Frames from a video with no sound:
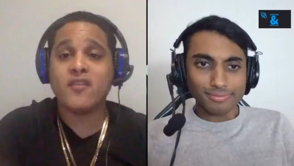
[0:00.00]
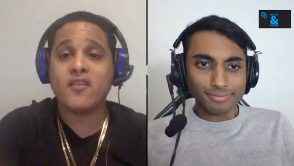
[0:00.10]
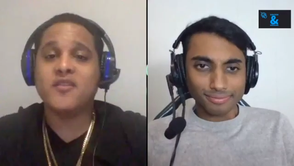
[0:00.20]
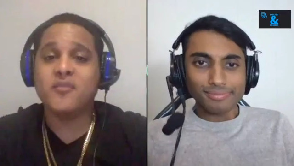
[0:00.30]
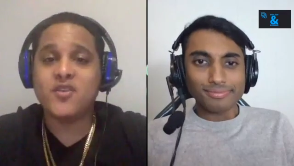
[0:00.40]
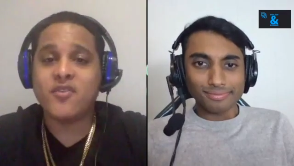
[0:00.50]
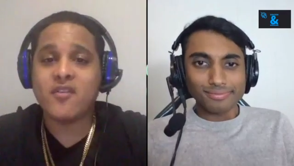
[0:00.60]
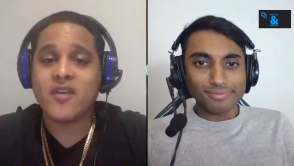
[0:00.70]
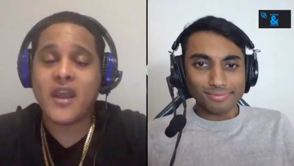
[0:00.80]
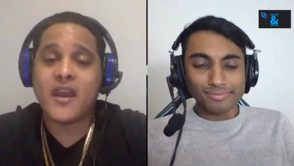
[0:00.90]
Speaker 1: freedom than you've
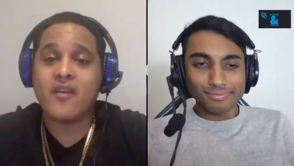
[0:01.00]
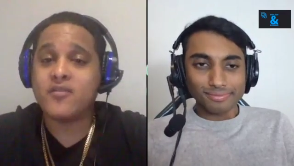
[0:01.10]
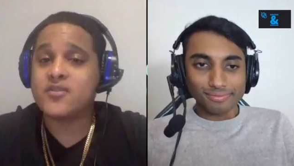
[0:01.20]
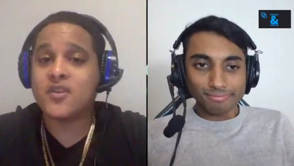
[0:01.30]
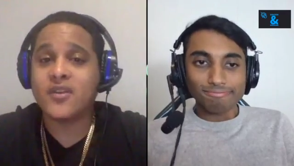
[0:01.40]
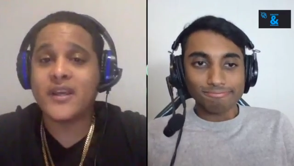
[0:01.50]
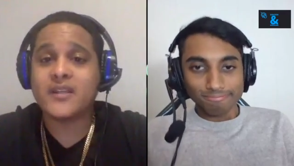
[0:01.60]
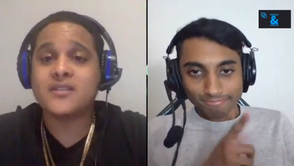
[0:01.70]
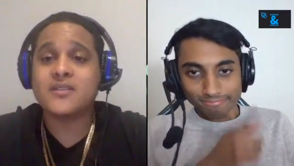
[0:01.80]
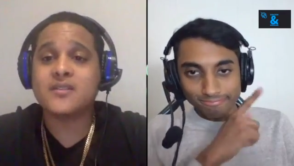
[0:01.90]
ever had. So
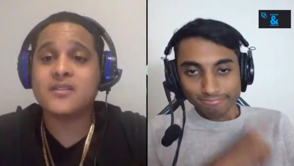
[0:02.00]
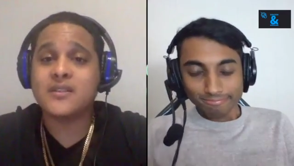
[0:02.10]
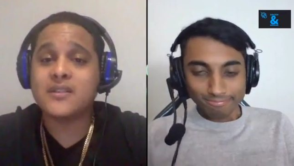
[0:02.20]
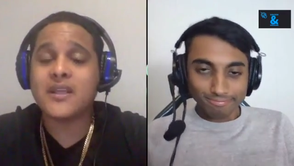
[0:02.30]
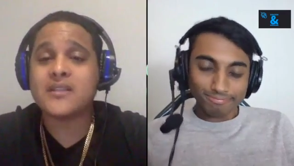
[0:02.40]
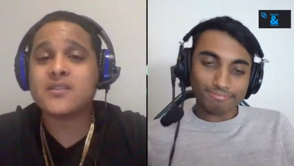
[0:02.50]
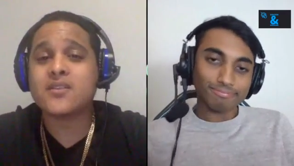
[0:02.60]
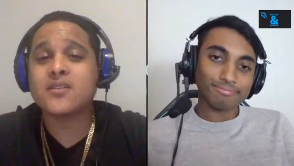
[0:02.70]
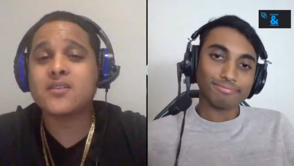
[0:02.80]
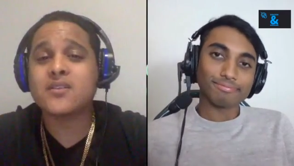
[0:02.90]
that's
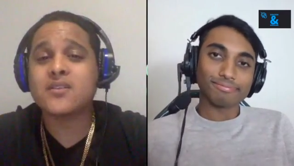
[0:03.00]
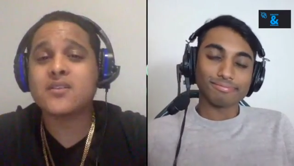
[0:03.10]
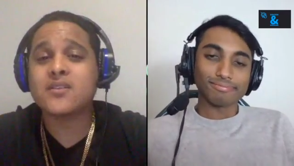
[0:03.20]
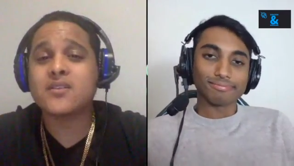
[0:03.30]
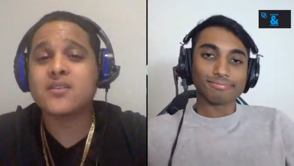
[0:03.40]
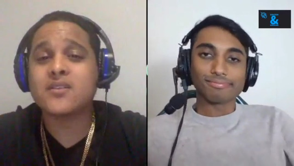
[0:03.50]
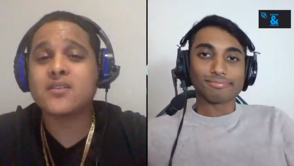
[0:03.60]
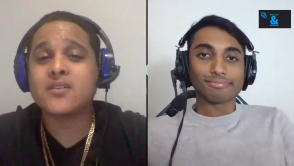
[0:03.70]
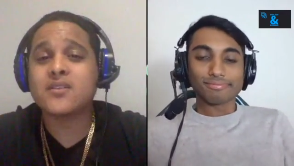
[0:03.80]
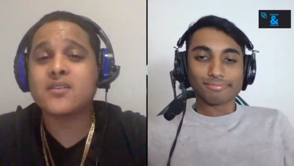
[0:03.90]
making